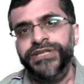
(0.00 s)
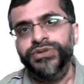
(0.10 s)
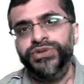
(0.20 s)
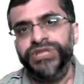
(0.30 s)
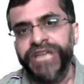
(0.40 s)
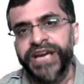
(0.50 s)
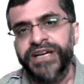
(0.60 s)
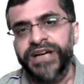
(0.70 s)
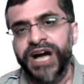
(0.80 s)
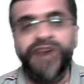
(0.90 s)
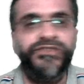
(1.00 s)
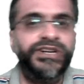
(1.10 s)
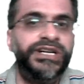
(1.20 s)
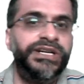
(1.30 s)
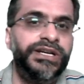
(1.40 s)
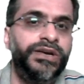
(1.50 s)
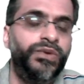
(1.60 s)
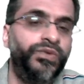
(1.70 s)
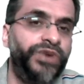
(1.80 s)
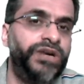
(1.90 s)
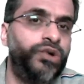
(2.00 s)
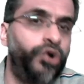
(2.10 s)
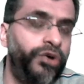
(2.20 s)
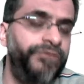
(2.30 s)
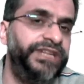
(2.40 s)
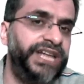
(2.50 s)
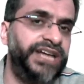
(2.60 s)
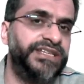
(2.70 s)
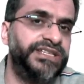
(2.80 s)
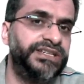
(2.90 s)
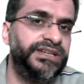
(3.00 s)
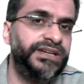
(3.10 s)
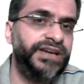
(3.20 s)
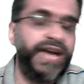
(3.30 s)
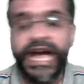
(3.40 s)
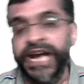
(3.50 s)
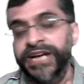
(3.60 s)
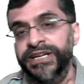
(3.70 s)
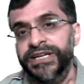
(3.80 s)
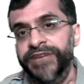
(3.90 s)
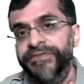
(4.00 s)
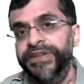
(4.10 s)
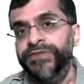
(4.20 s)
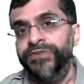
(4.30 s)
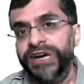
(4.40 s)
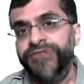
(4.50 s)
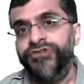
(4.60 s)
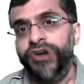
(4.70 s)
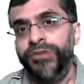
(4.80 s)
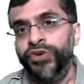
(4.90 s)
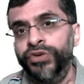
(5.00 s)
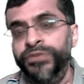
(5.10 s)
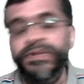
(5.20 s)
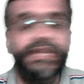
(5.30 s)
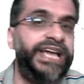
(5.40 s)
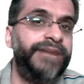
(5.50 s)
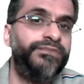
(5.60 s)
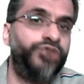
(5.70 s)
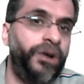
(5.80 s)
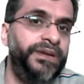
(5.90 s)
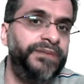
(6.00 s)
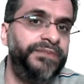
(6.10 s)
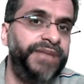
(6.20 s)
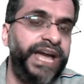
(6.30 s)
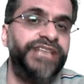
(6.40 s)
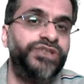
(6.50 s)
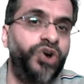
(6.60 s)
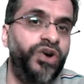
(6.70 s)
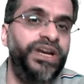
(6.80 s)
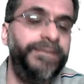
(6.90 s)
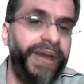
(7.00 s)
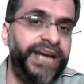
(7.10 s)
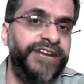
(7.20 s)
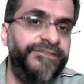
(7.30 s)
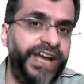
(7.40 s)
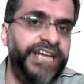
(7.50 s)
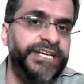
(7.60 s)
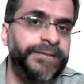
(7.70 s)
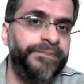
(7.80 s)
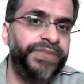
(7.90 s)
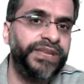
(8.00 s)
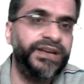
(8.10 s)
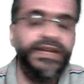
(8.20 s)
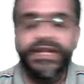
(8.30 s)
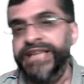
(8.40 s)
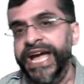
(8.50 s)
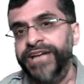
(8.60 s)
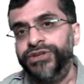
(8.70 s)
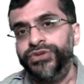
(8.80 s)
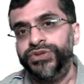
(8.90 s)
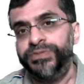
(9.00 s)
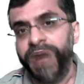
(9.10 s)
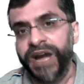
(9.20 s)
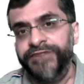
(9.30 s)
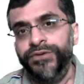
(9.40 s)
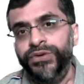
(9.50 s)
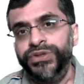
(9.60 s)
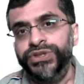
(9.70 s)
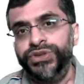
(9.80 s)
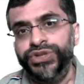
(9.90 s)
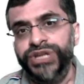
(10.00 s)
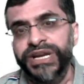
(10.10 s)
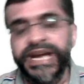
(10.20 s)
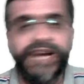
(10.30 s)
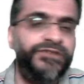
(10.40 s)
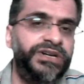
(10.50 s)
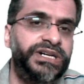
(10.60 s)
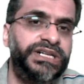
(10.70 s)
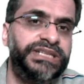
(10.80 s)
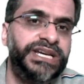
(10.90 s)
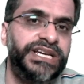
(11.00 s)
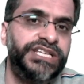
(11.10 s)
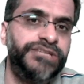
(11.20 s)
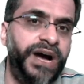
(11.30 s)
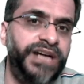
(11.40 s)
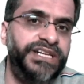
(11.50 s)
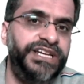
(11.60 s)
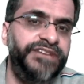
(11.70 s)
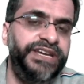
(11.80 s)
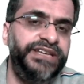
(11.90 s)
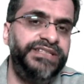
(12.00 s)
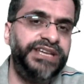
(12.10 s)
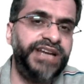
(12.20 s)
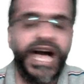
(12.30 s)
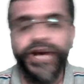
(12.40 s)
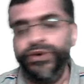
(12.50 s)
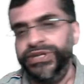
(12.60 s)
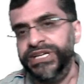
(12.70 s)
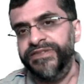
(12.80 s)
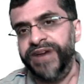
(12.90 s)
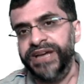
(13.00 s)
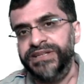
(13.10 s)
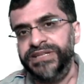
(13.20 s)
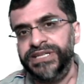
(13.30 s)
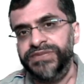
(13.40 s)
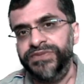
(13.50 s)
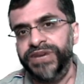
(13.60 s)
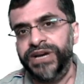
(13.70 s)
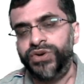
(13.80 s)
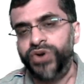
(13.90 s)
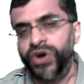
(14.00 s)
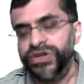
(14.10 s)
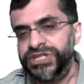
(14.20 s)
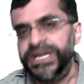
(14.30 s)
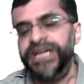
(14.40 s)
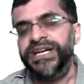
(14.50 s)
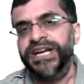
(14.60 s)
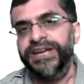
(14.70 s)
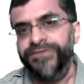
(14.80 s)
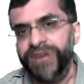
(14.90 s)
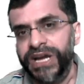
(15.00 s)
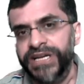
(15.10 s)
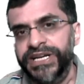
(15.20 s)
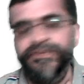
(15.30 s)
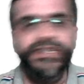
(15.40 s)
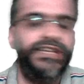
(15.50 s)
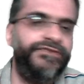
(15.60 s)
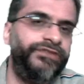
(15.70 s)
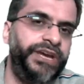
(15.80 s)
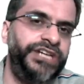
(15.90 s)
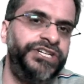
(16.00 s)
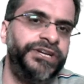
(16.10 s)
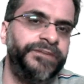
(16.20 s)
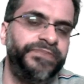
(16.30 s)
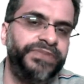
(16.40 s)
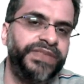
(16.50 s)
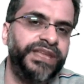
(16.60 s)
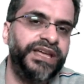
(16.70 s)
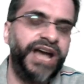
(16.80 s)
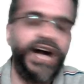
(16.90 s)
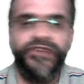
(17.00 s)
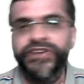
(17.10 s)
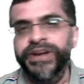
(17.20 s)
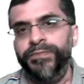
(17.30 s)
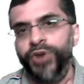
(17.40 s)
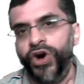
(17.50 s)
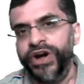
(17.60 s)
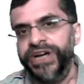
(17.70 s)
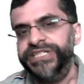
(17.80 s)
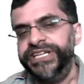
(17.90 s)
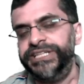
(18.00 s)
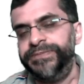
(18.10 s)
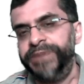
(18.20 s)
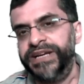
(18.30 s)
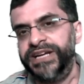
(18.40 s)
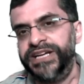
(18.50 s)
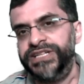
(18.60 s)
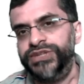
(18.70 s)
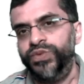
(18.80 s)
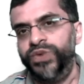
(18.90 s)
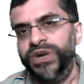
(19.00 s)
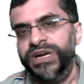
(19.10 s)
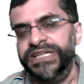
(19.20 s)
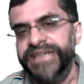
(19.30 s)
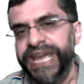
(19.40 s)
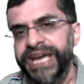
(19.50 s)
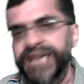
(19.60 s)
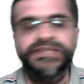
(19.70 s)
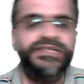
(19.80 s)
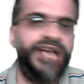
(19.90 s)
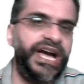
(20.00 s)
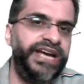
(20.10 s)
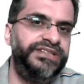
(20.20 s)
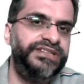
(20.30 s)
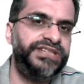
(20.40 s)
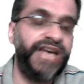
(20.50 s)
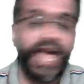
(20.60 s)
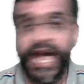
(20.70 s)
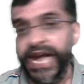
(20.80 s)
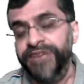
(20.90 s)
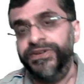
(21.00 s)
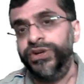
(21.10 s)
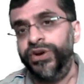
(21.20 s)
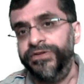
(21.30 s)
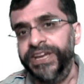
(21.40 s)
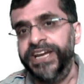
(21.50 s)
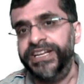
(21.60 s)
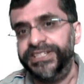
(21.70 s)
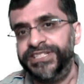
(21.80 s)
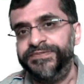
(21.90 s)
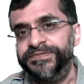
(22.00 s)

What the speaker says: to take our work home with us, and with work from home, that problem has only magnified. Thanks to smartphones, social networks, smart TVs, and IoT devices, we are constantly flooded with information. Our employers expect us to work days, nights, and even on weekends.